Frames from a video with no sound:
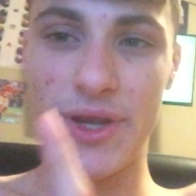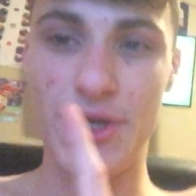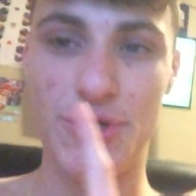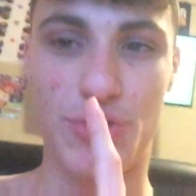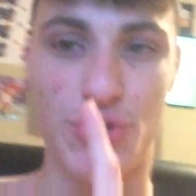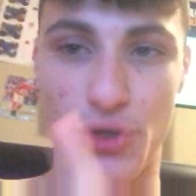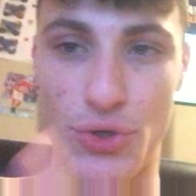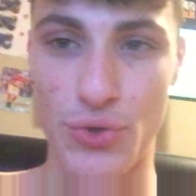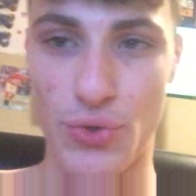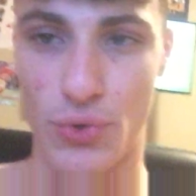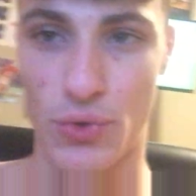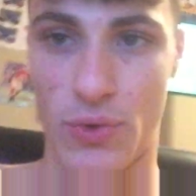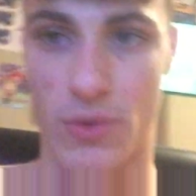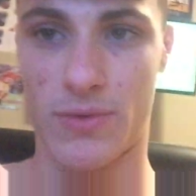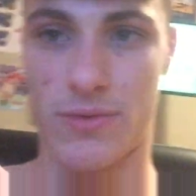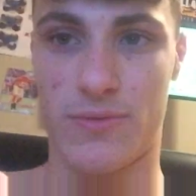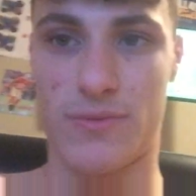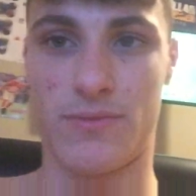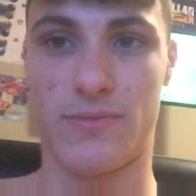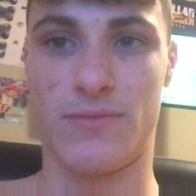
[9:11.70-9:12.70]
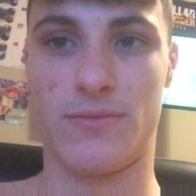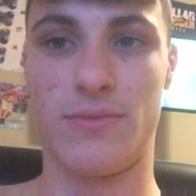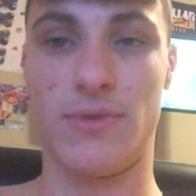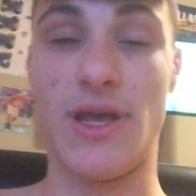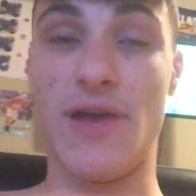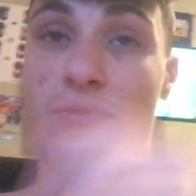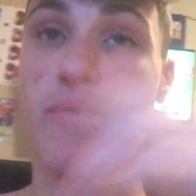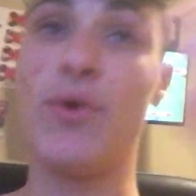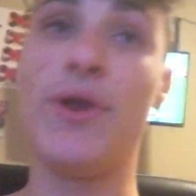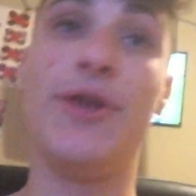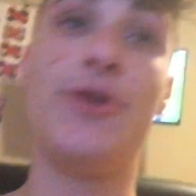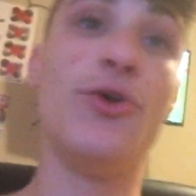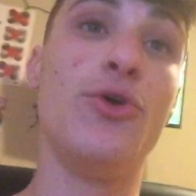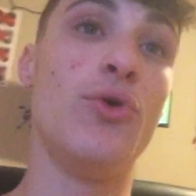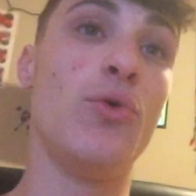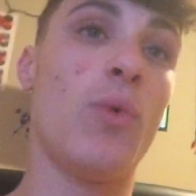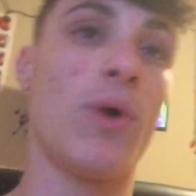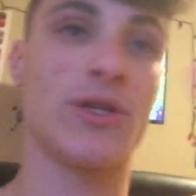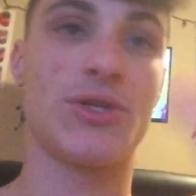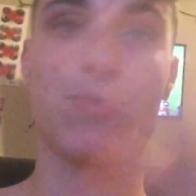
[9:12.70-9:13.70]
we do get
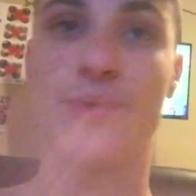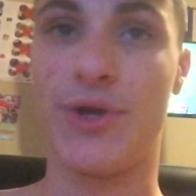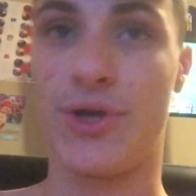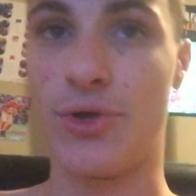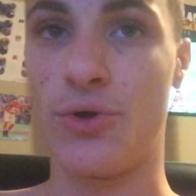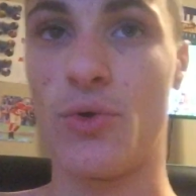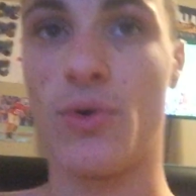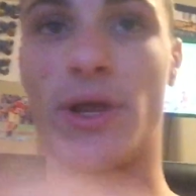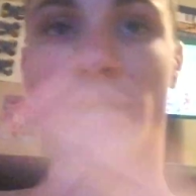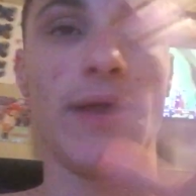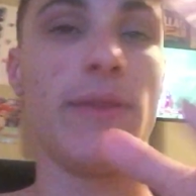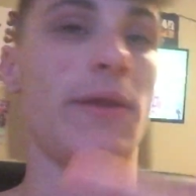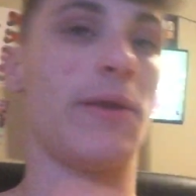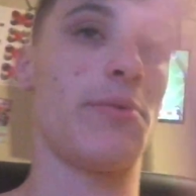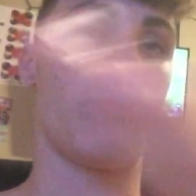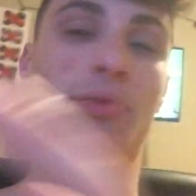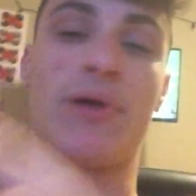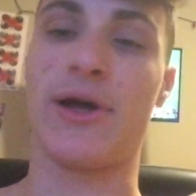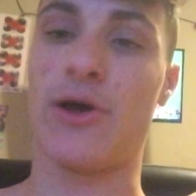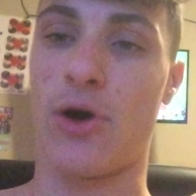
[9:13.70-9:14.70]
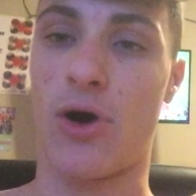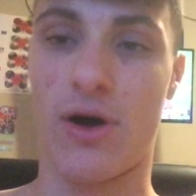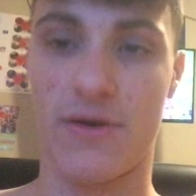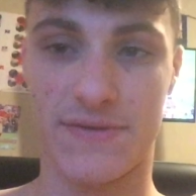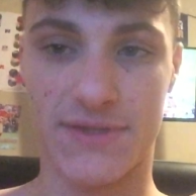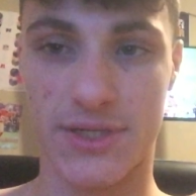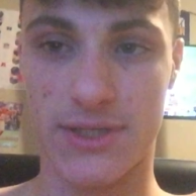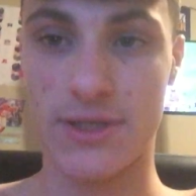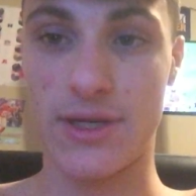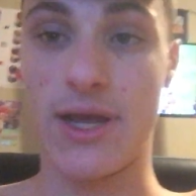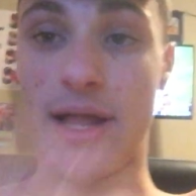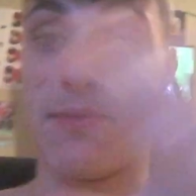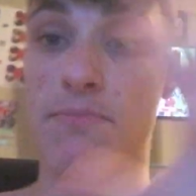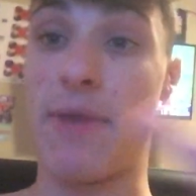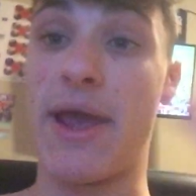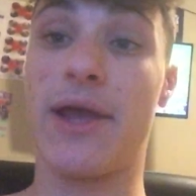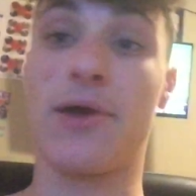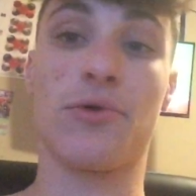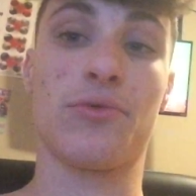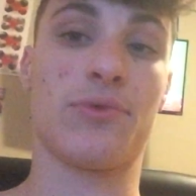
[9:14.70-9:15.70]
into the playoffs
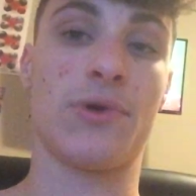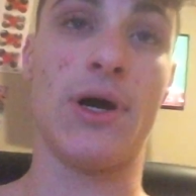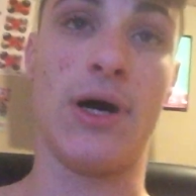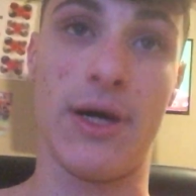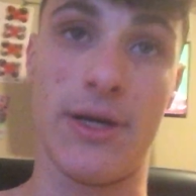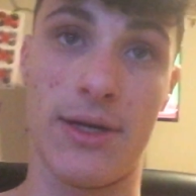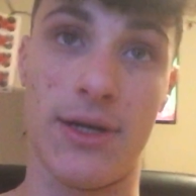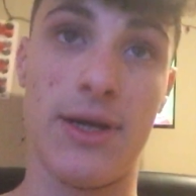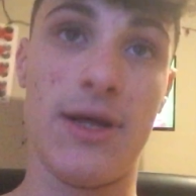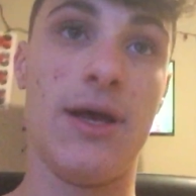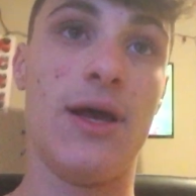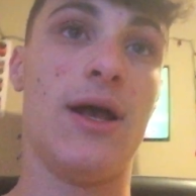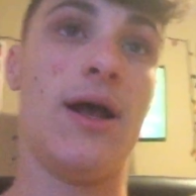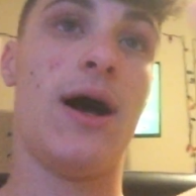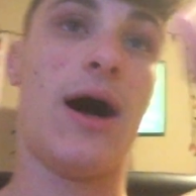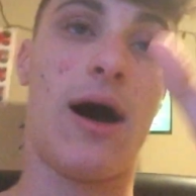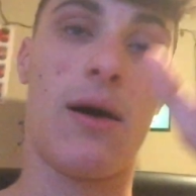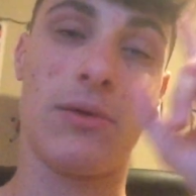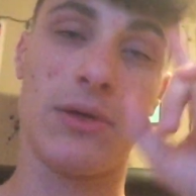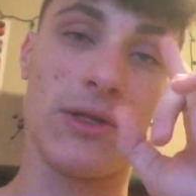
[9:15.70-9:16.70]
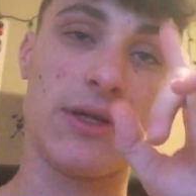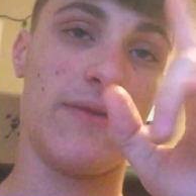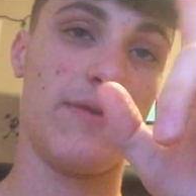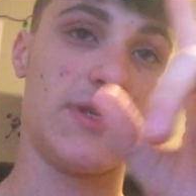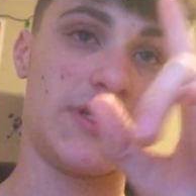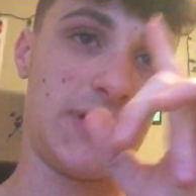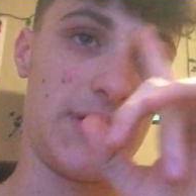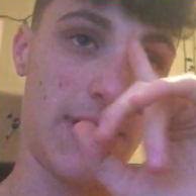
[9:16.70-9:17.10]
and make a run, I would love to